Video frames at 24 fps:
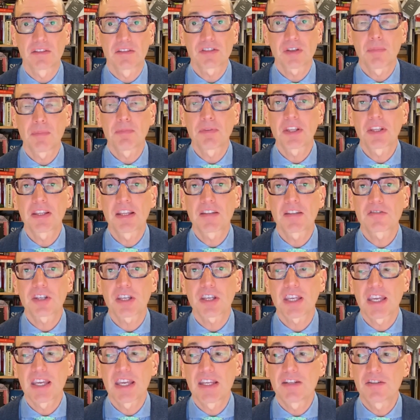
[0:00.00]
something that's
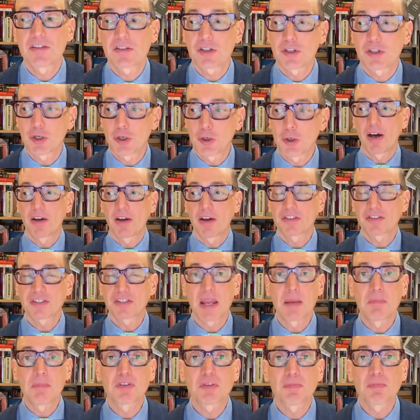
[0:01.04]
akin to uh, the
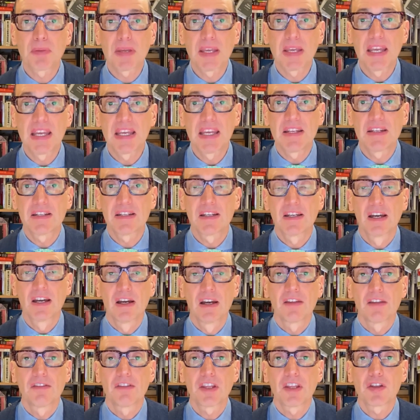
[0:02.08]
same speed
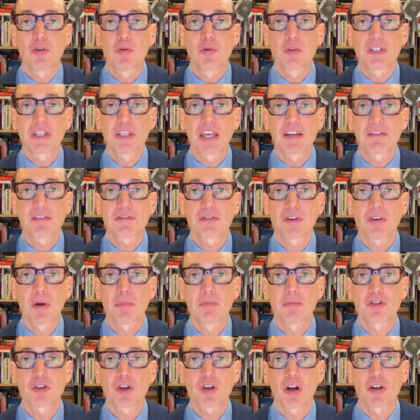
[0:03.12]
that you would get
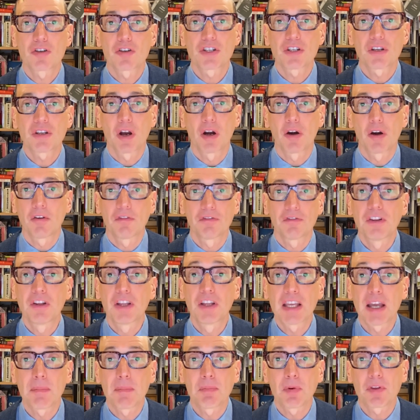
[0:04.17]
from charging or
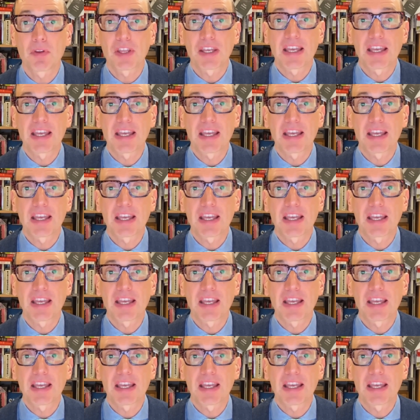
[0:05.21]
filling up with a